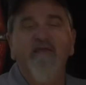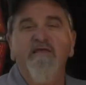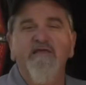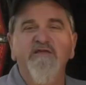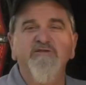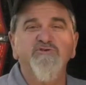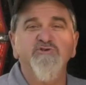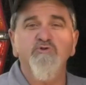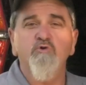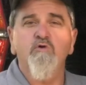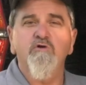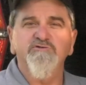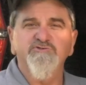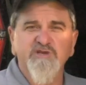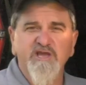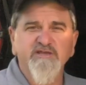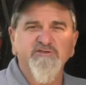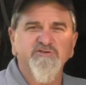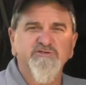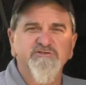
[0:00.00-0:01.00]
Engine oil
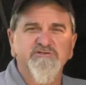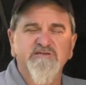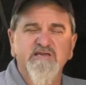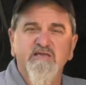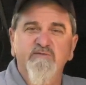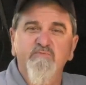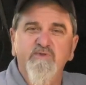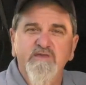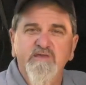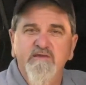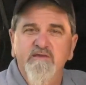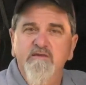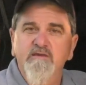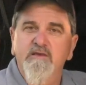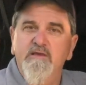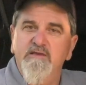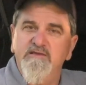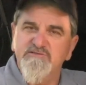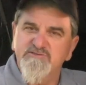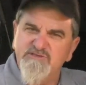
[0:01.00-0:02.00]
changes can be
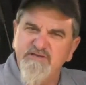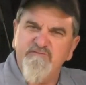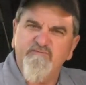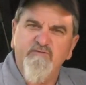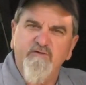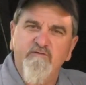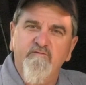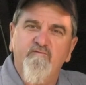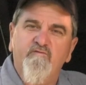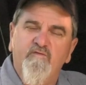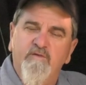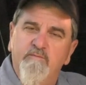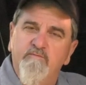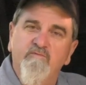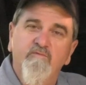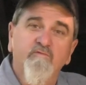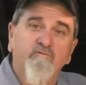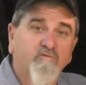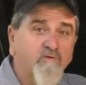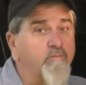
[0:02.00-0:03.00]
different from
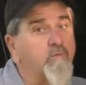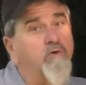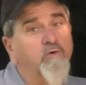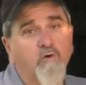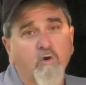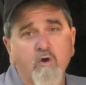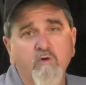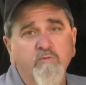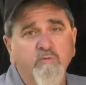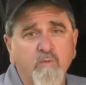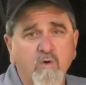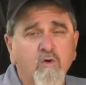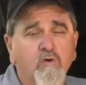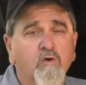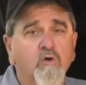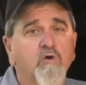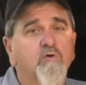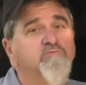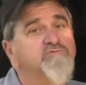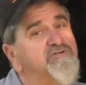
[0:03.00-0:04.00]
motorhome to
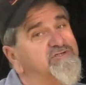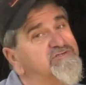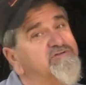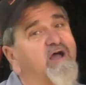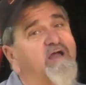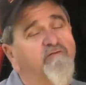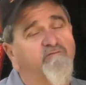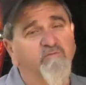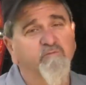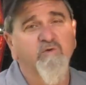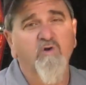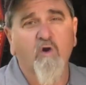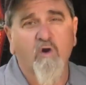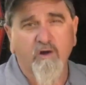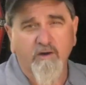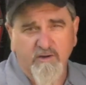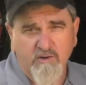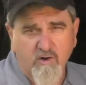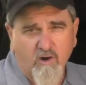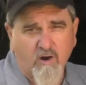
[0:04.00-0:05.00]
motorhome, just like from
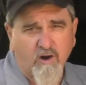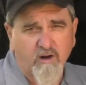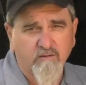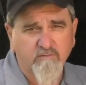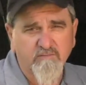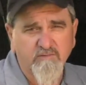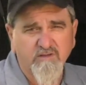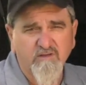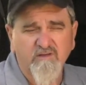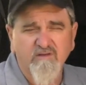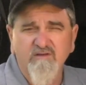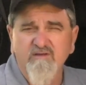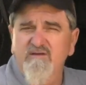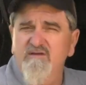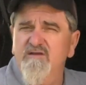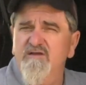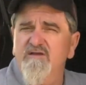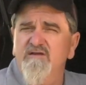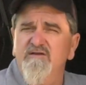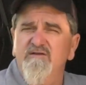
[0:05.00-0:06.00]
car to car.
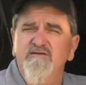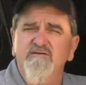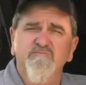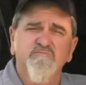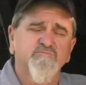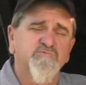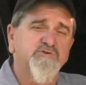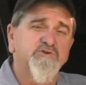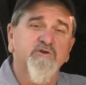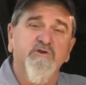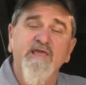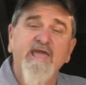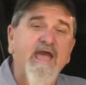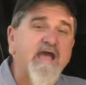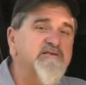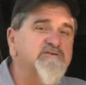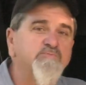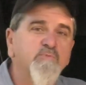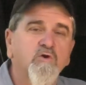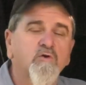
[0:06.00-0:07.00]
Your
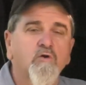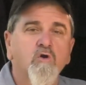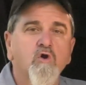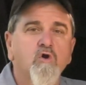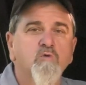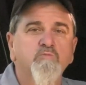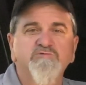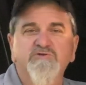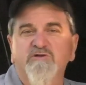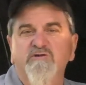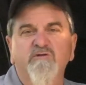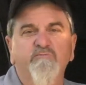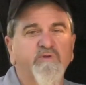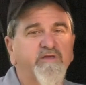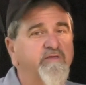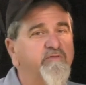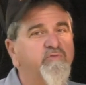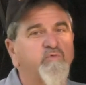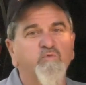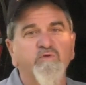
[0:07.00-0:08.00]
gas motorhomes are going to
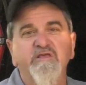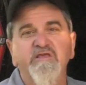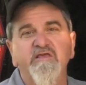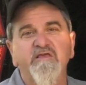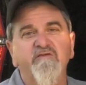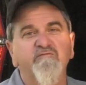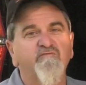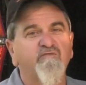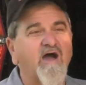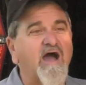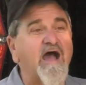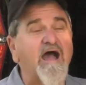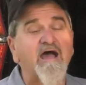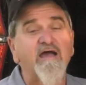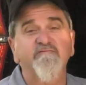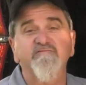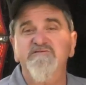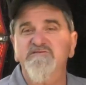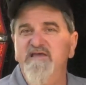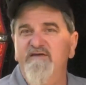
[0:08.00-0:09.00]
be 3,
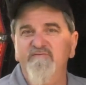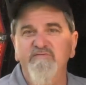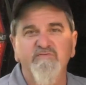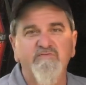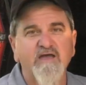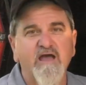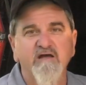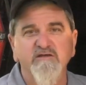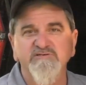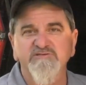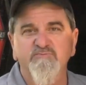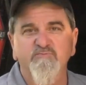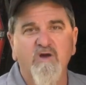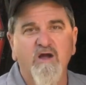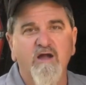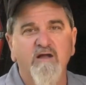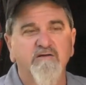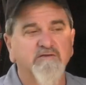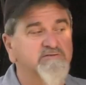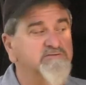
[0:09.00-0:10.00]
5, 7,000
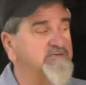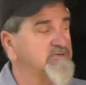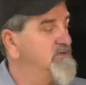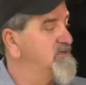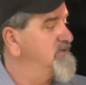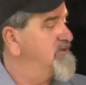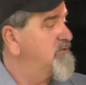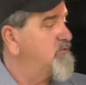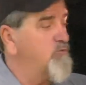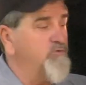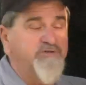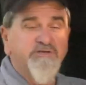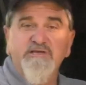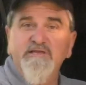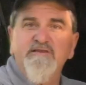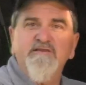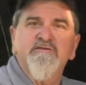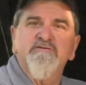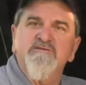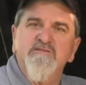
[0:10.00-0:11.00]
miles. When you
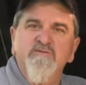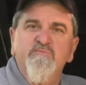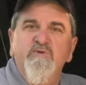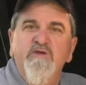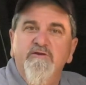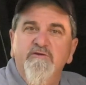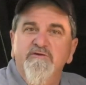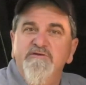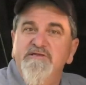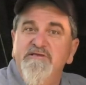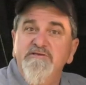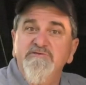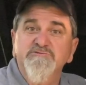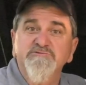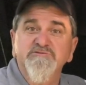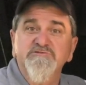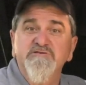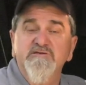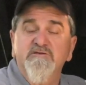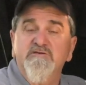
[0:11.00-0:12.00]
get into the bigger
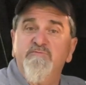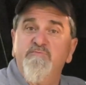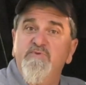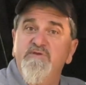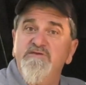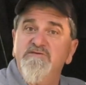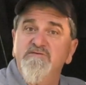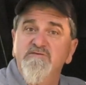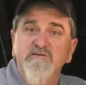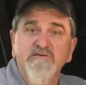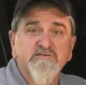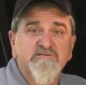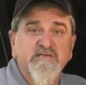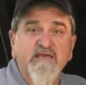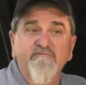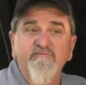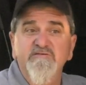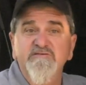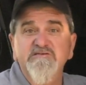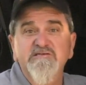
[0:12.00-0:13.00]
diesels, it could be
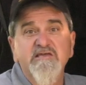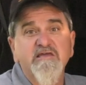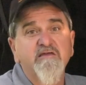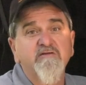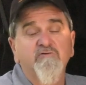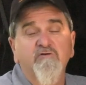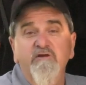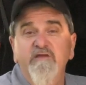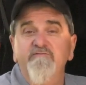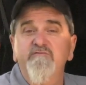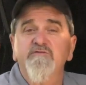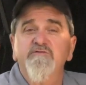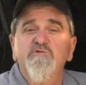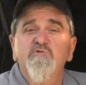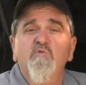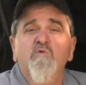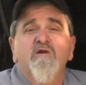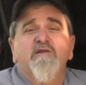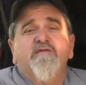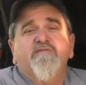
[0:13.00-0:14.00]
17 or even
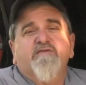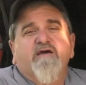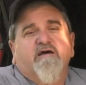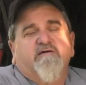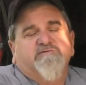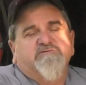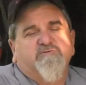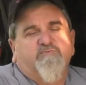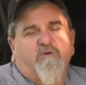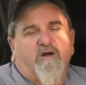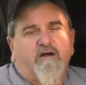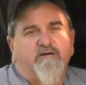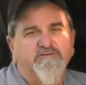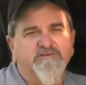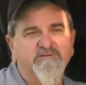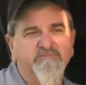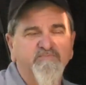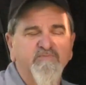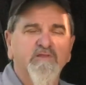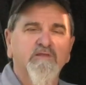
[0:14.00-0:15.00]
20,000
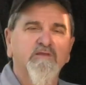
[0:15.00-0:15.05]
miles.